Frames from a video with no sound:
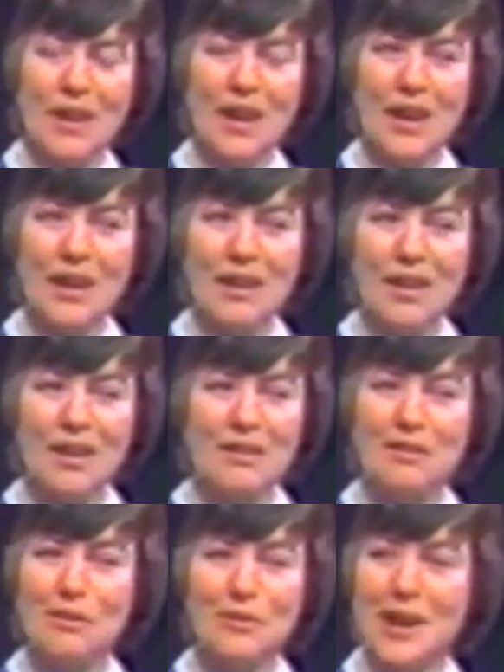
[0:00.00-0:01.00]
And I had
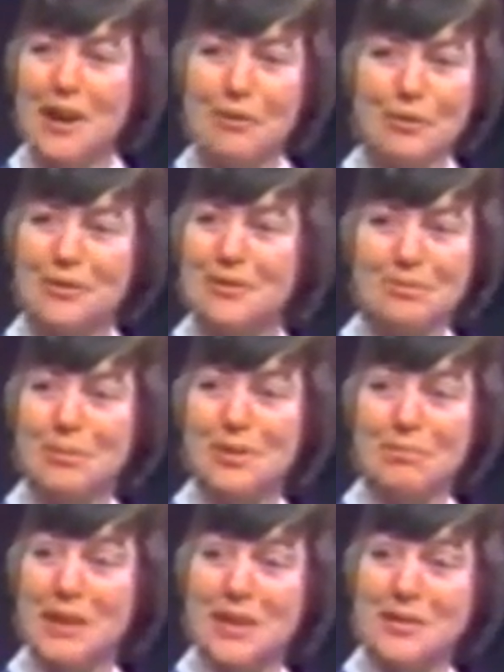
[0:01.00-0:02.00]
no doubt, but
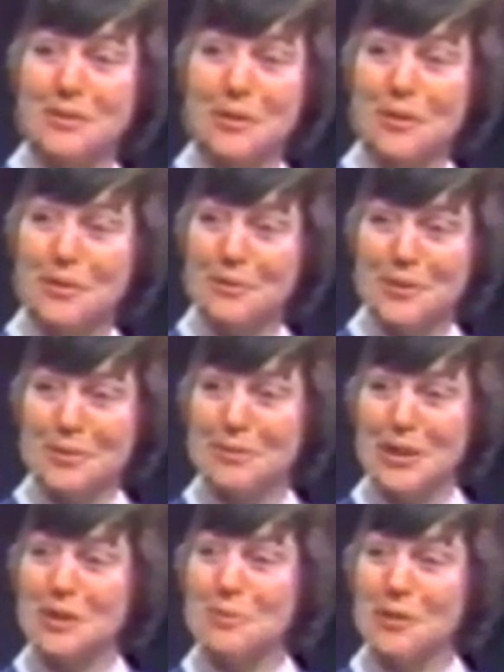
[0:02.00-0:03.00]
Max Sorre was
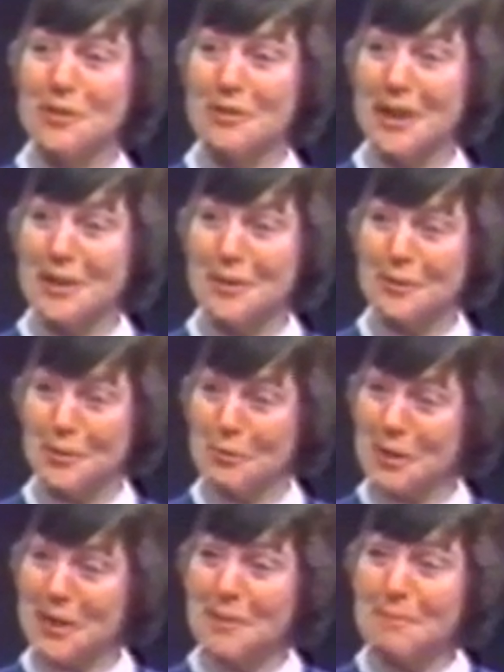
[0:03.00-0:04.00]
much more attractive to
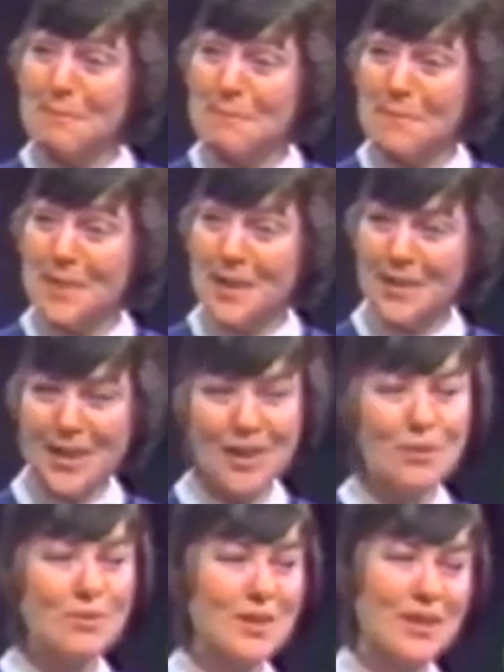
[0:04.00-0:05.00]
me than,
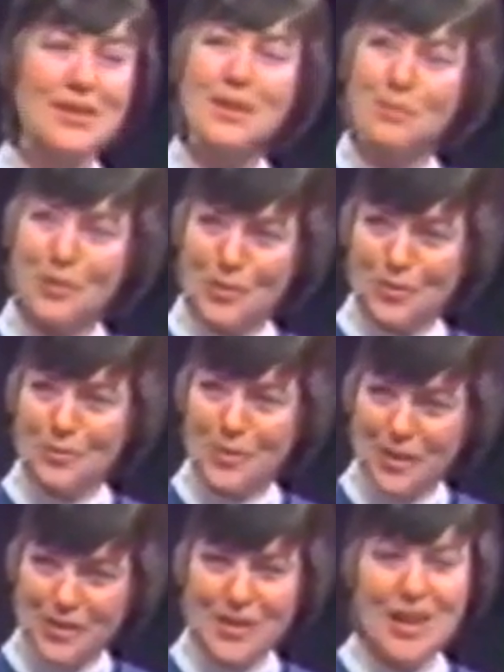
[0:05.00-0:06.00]
it, than
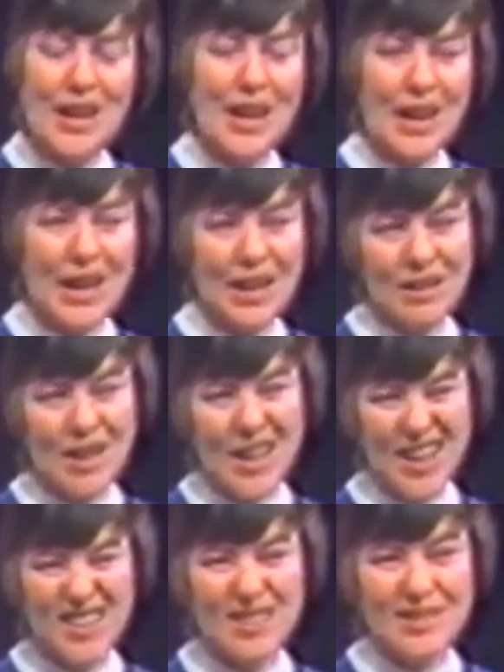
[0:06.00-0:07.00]
was. And I
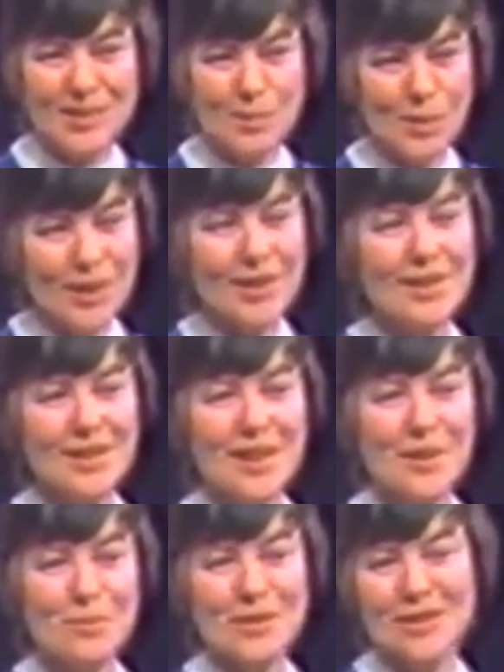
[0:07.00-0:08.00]
had this split at the
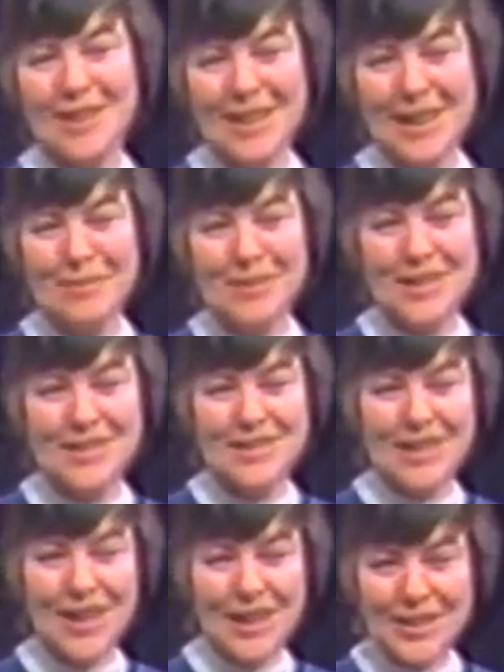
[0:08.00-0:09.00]
time, which I labeled as
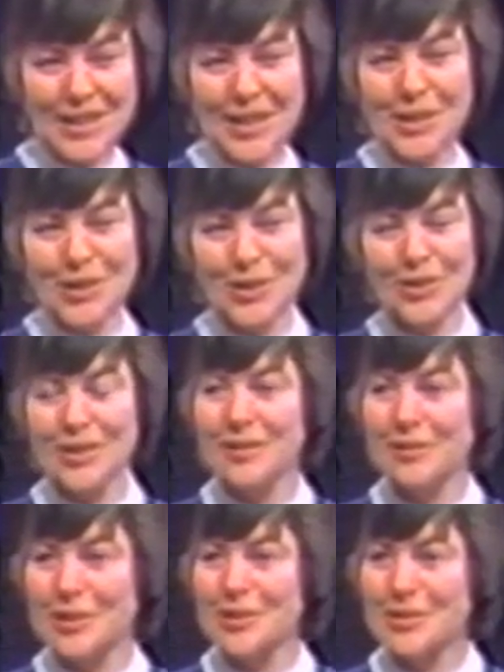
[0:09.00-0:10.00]
the ideational
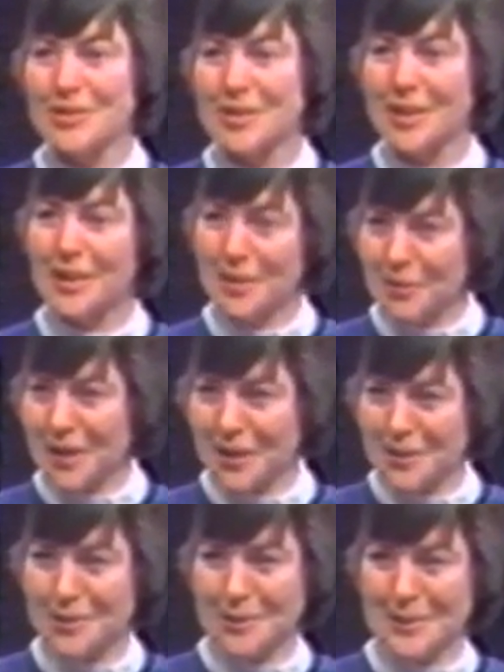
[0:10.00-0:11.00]
versus the artifactual.